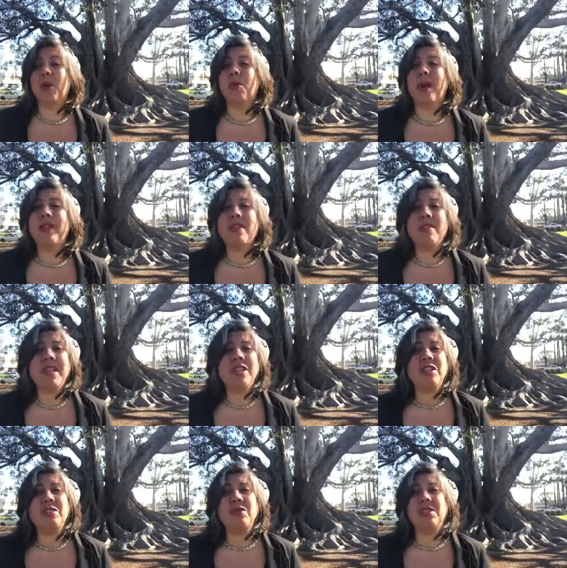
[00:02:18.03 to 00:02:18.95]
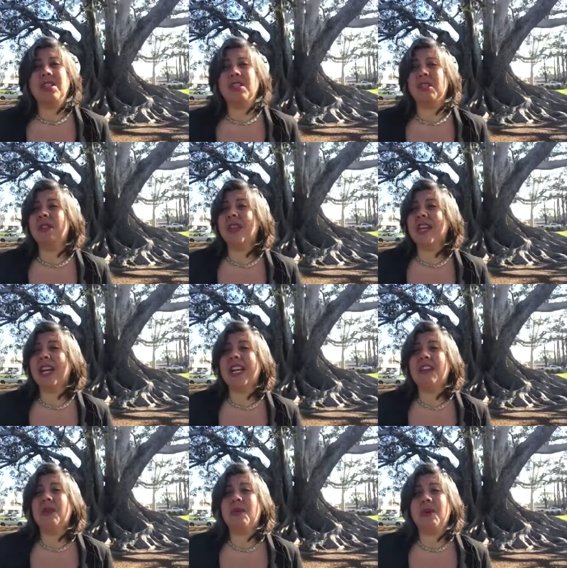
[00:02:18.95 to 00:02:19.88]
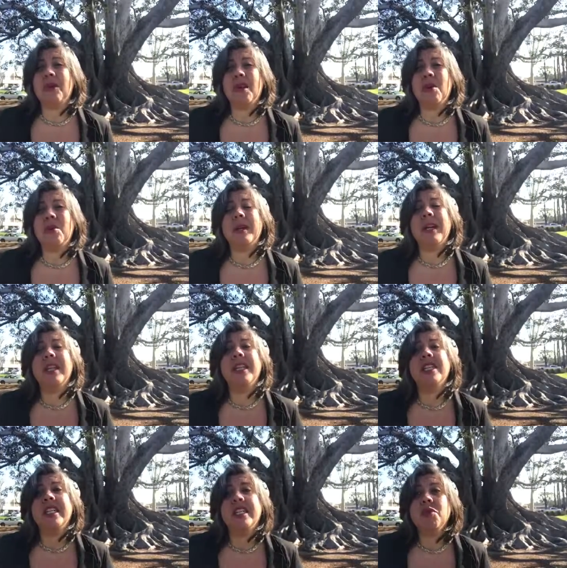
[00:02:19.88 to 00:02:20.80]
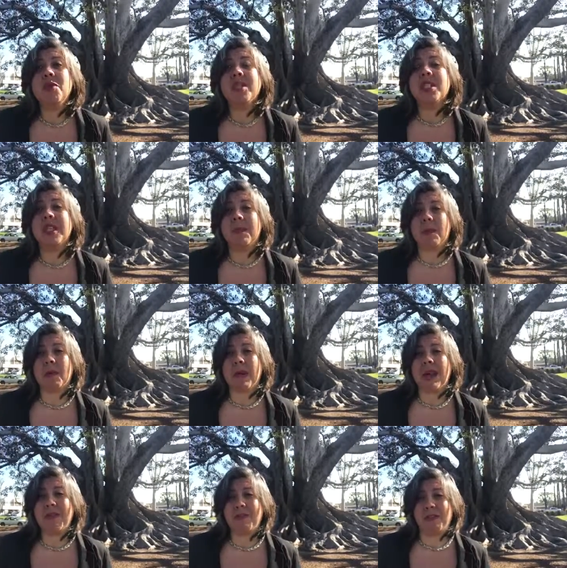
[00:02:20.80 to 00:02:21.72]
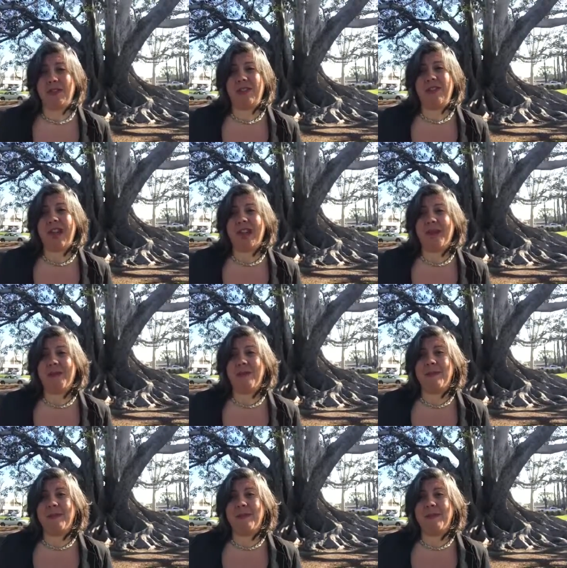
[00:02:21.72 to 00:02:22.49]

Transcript: Whether they choose to do that, I don't know, but I continuously pray for them.